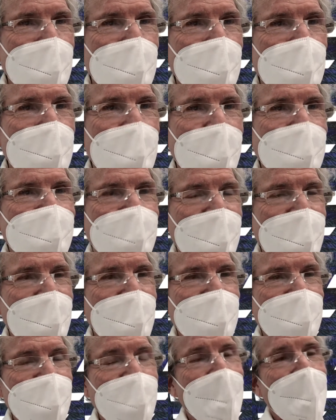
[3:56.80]

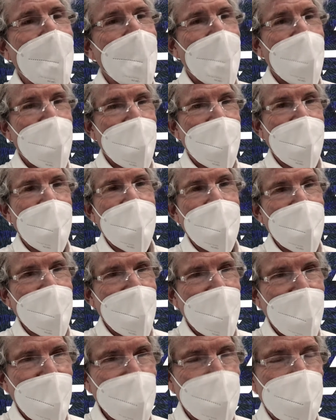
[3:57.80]
vaccines, he got
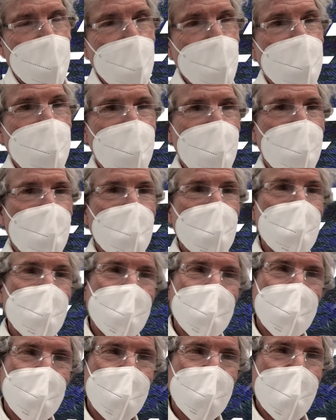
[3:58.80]
a truth serum
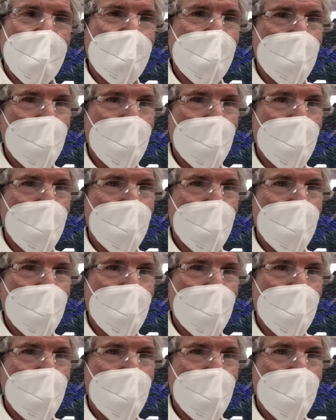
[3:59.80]
shot